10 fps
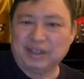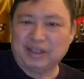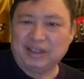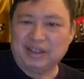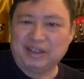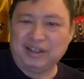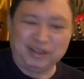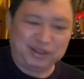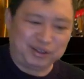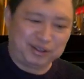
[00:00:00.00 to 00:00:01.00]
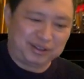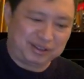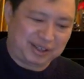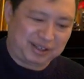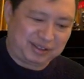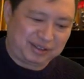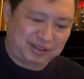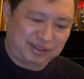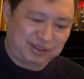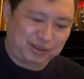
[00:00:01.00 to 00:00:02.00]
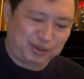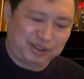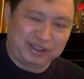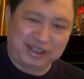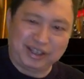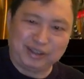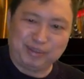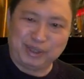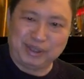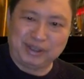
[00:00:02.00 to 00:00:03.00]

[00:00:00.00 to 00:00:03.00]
And here you're an admin.